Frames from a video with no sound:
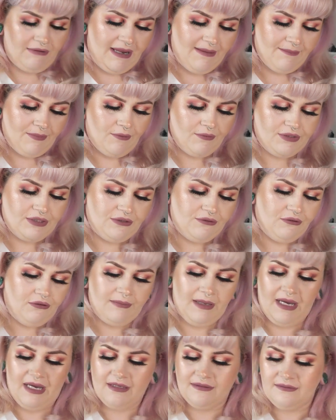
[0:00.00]
rainbow
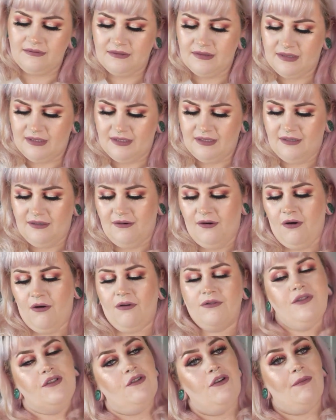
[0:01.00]
snowman,
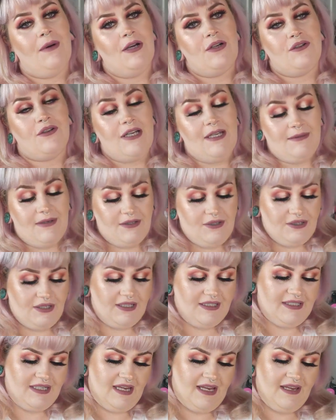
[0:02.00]
or snowman dreaming,
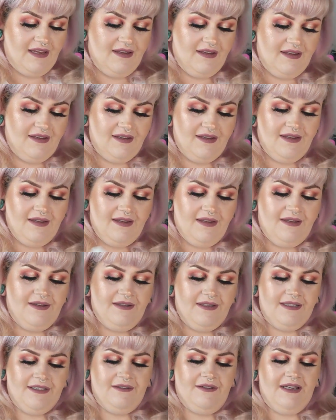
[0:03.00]
should I say.
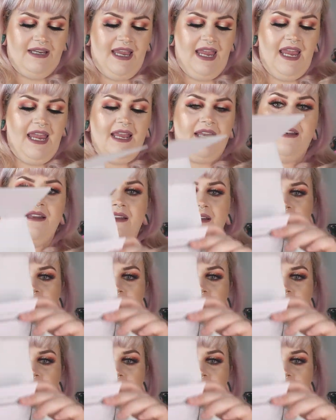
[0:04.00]
So again,